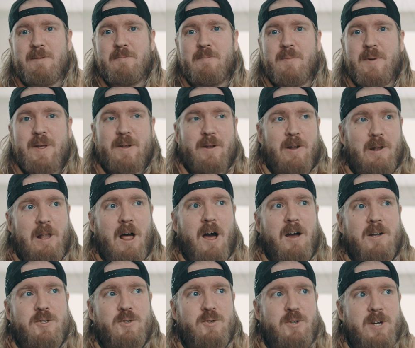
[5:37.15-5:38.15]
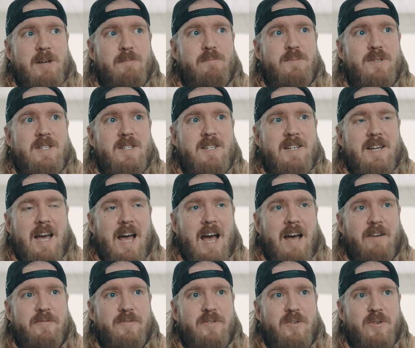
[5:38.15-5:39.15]
been on long trips
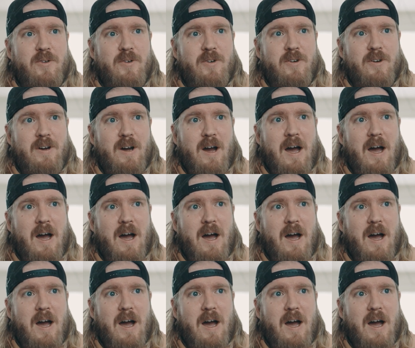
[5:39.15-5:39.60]
after